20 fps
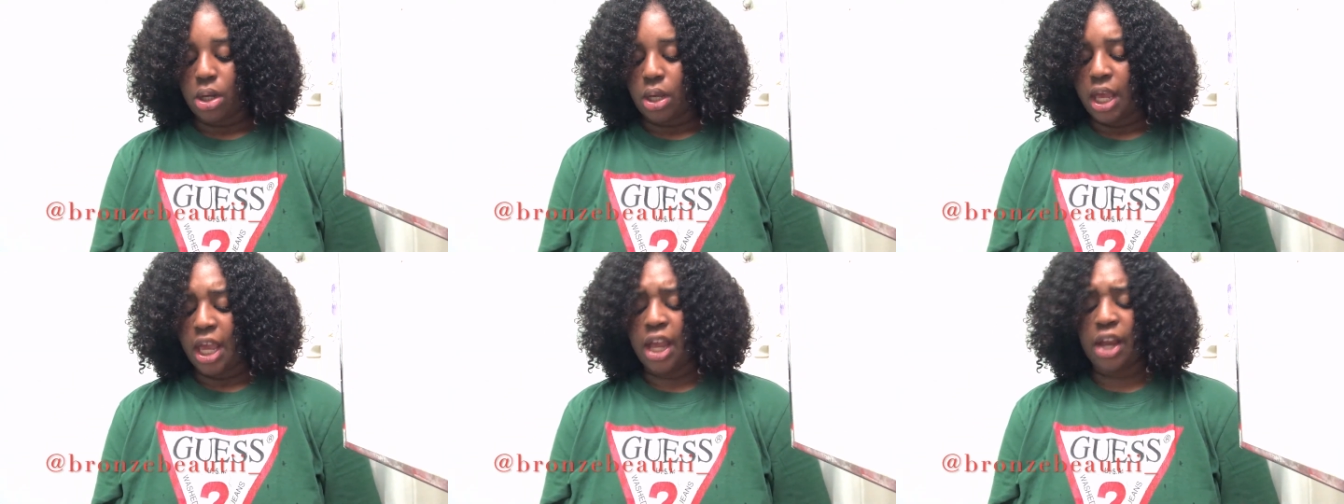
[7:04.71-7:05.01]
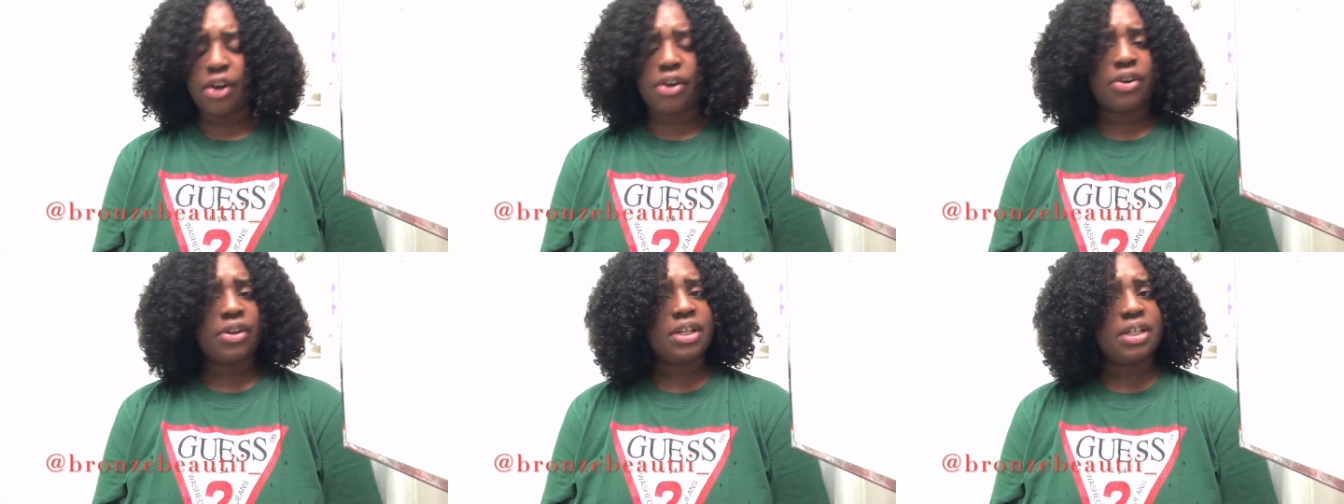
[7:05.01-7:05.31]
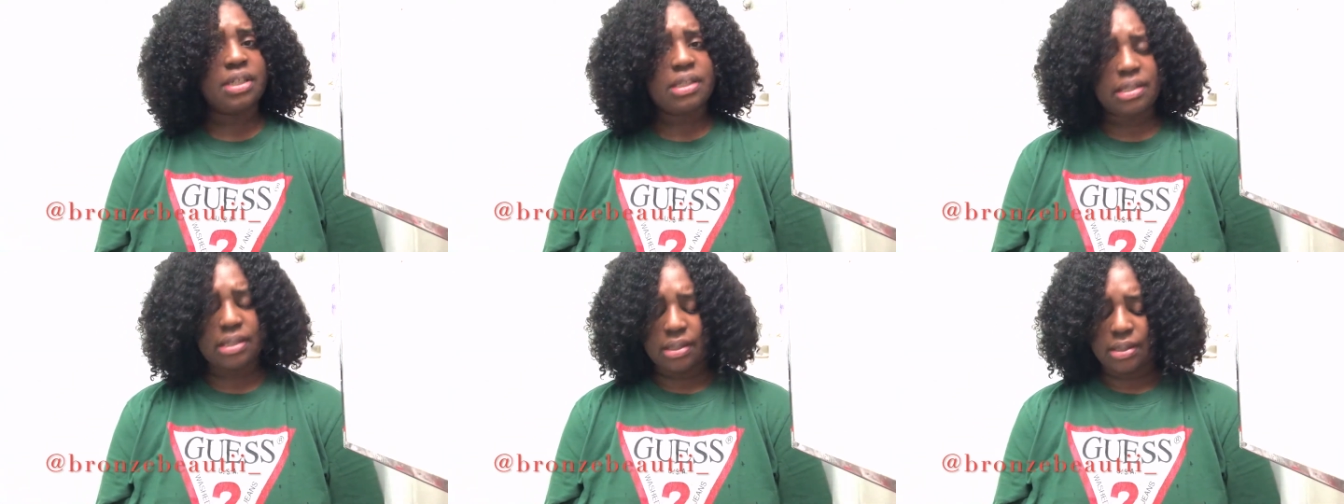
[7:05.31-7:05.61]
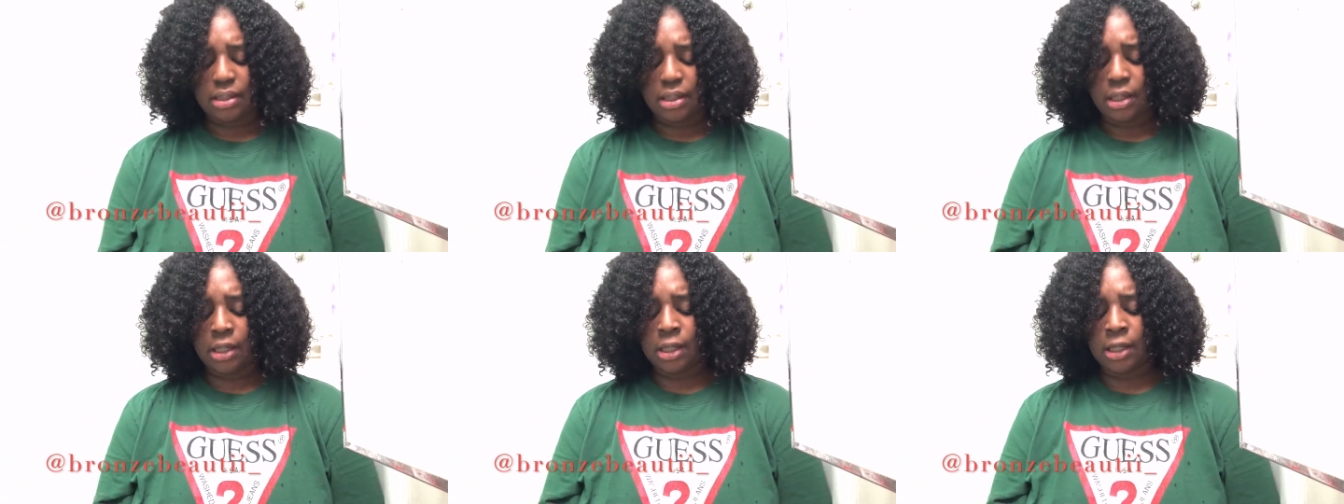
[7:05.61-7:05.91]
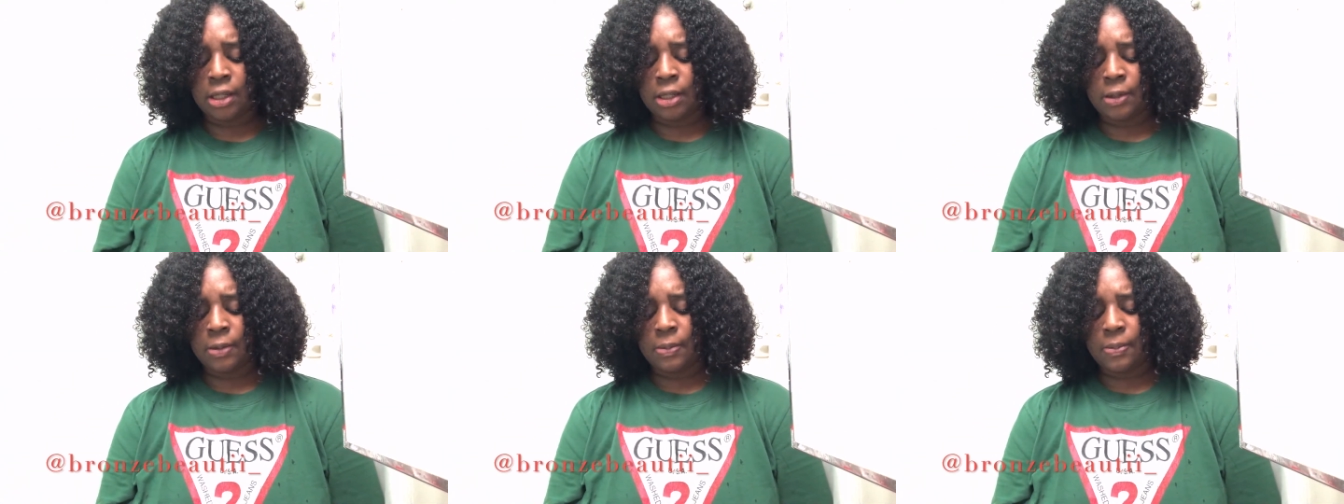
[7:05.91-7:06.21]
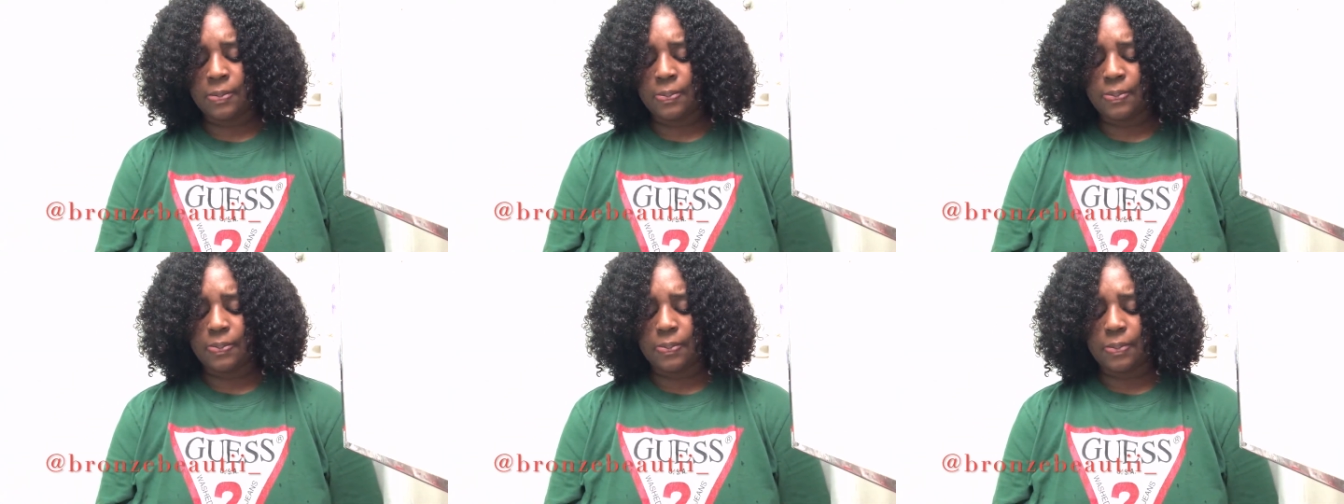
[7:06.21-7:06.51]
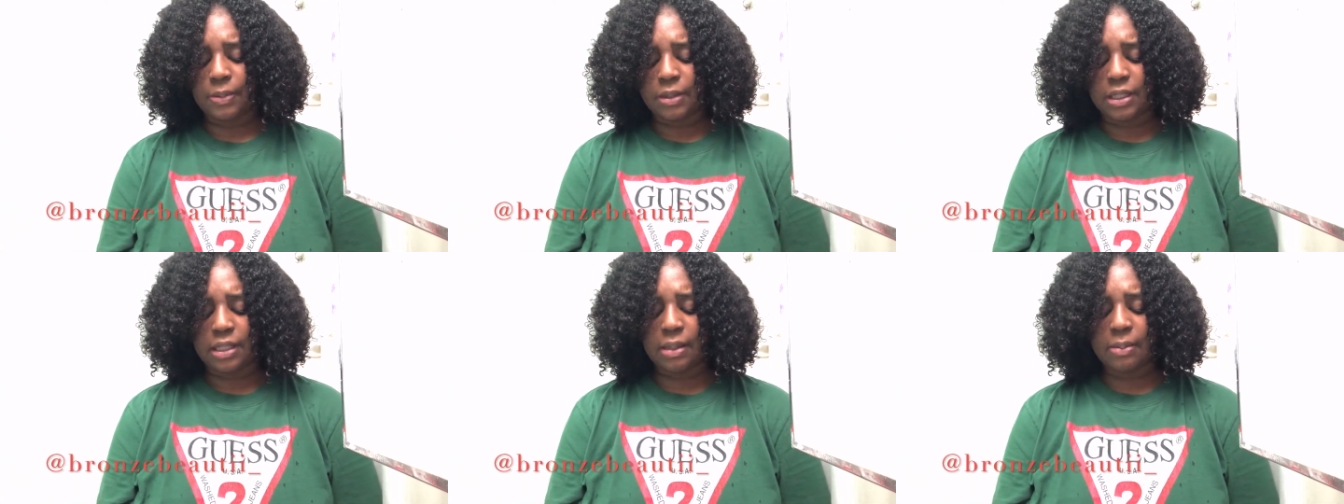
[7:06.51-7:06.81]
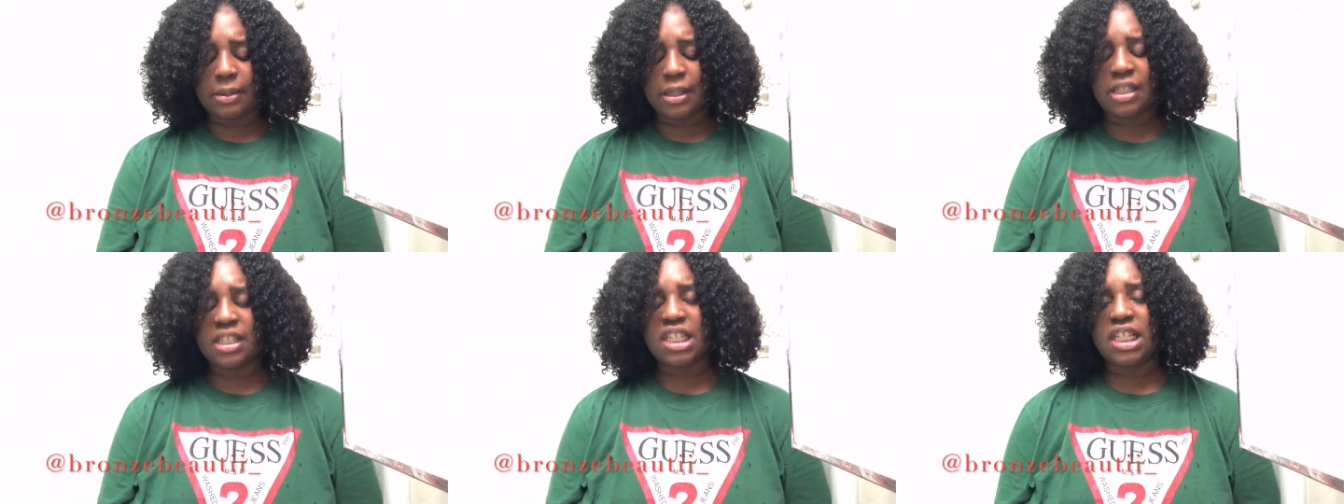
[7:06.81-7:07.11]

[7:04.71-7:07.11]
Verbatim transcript: hair grease, um, something